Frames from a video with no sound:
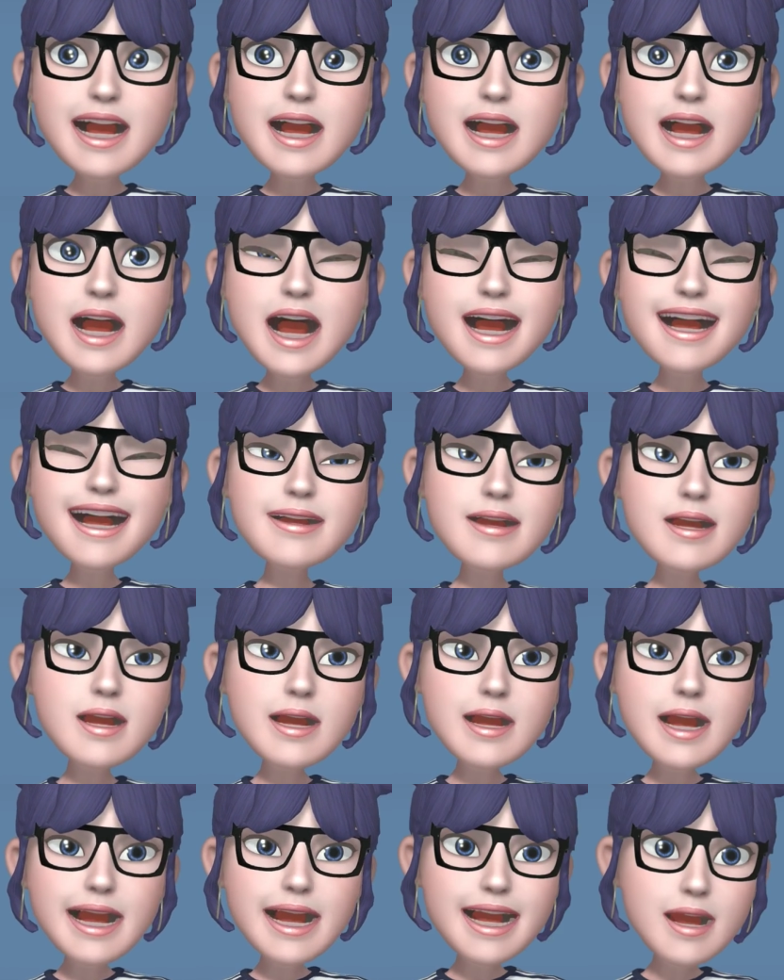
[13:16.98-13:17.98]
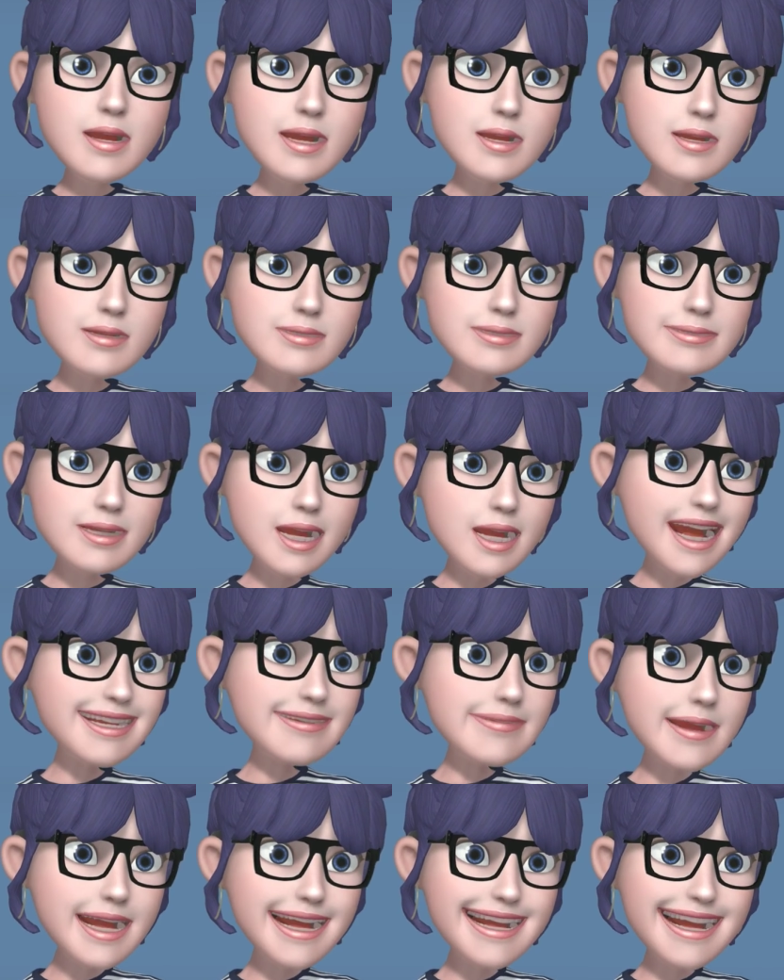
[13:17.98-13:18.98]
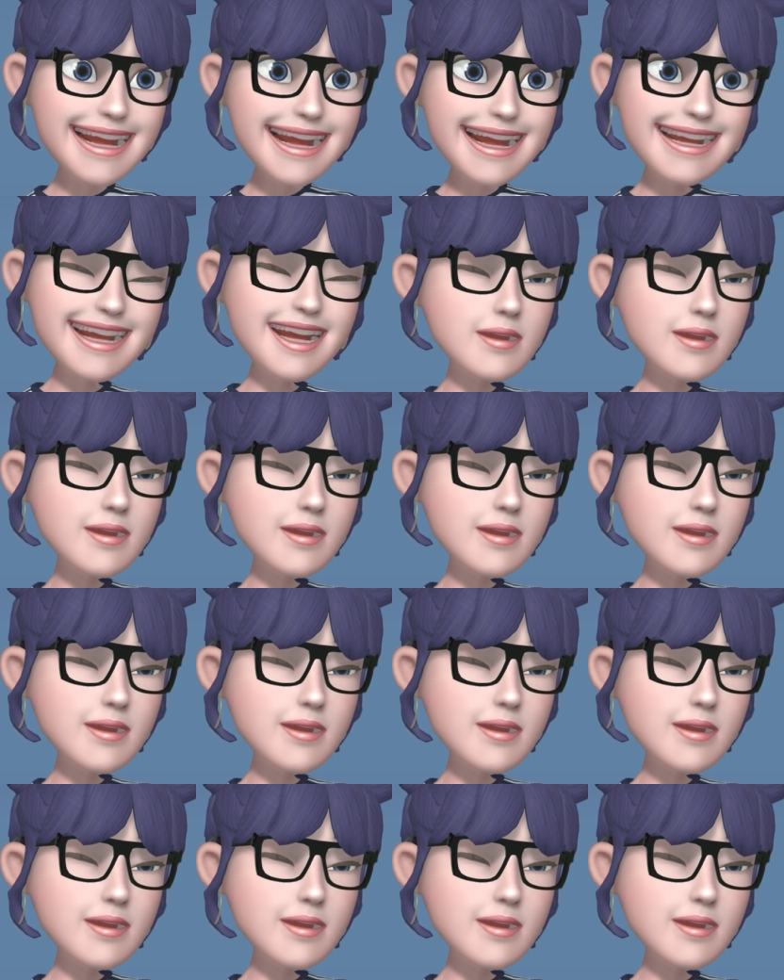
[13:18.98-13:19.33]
I have good days and I have bad days.